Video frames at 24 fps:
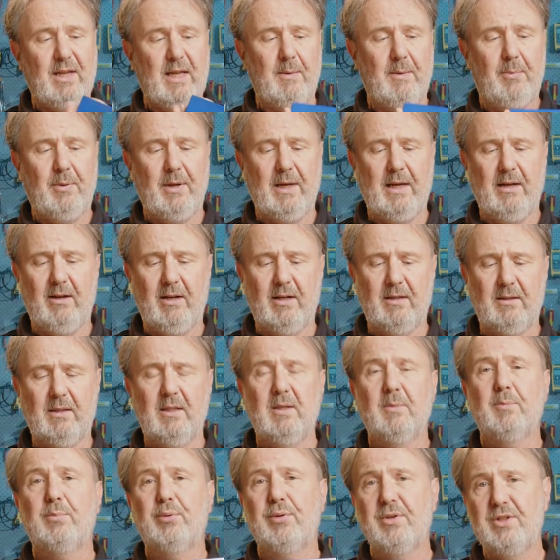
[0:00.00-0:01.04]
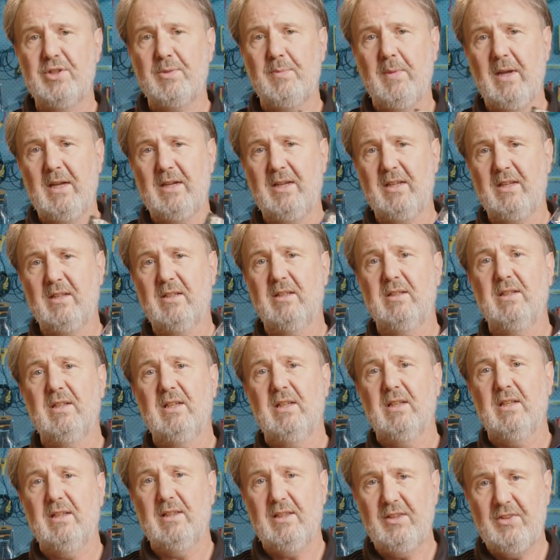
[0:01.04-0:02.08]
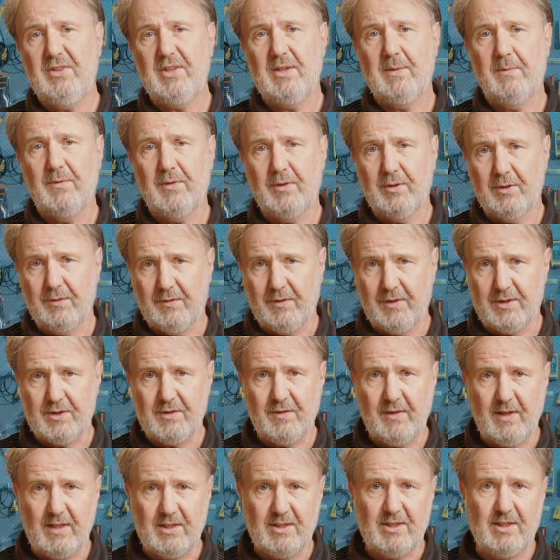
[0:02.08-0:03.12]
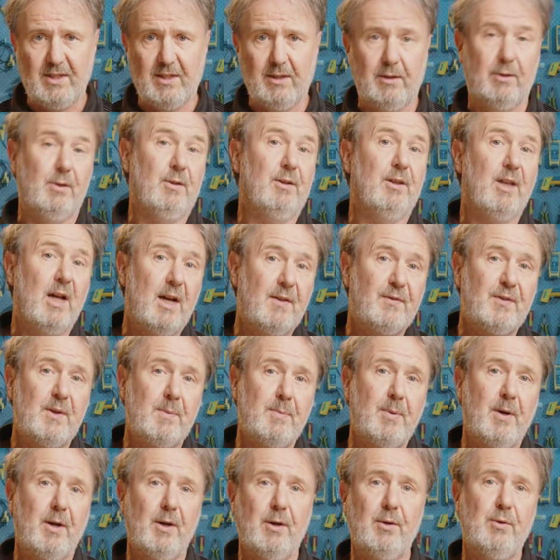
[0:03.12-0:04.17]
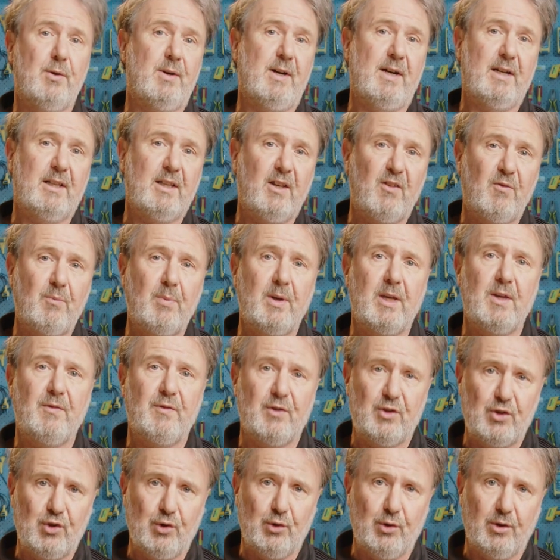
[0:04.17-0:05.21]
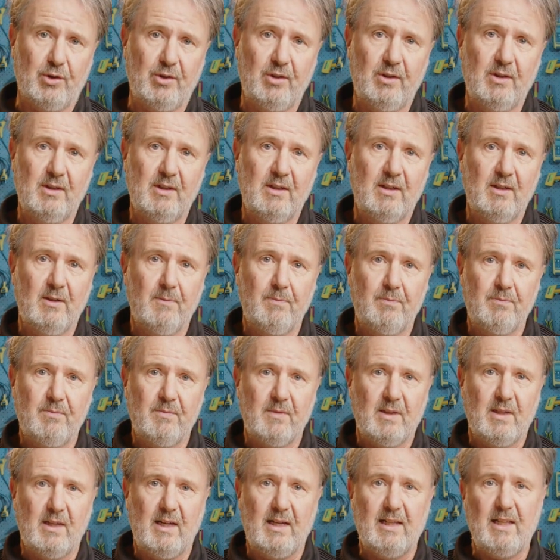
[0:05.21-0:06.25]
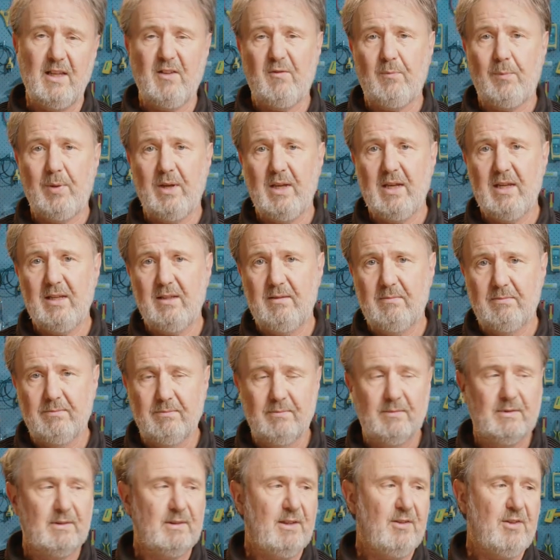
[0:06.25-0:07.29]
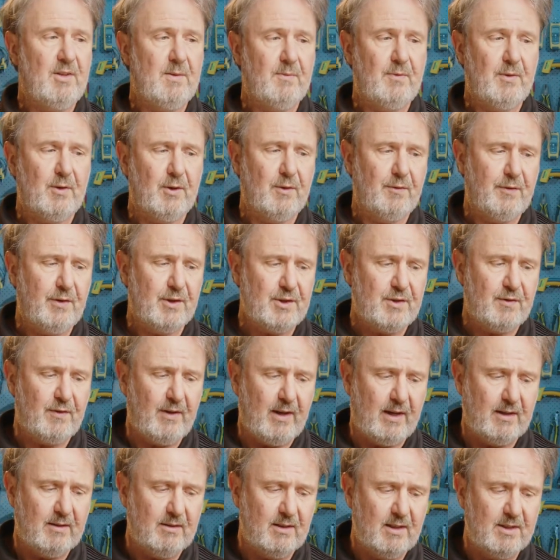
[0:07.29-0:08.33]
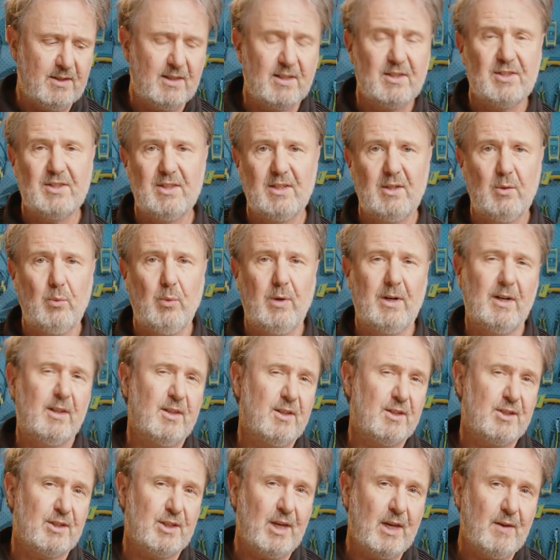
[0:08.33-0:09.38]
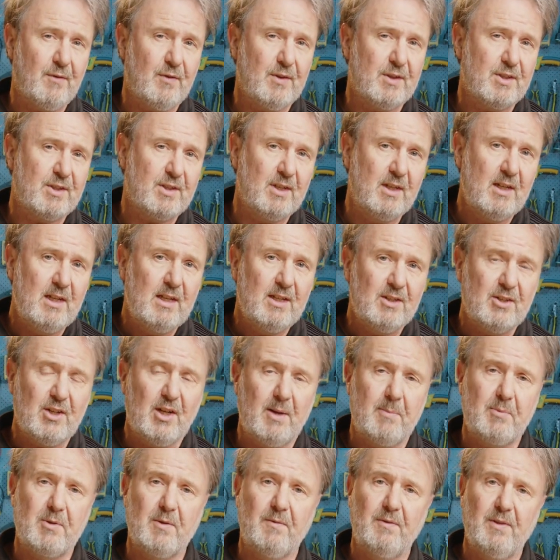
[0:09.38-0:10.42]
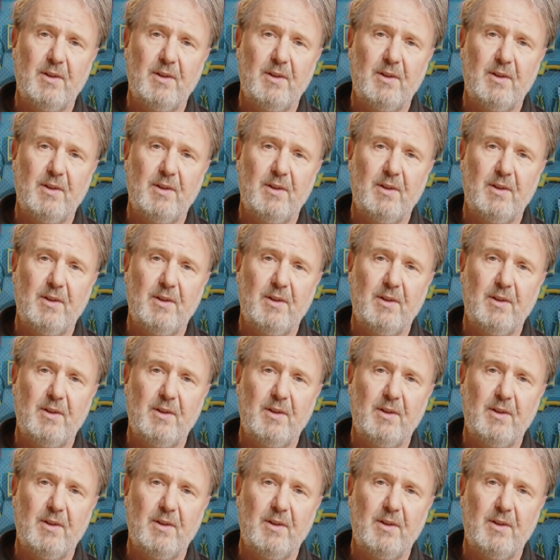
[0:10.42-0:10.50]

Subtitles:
amp hour prismatic lithium ferrophosphate cell, or LiFePO, or LFP for short. LFP, lithium ferrophosphate, is considered one of the safest types of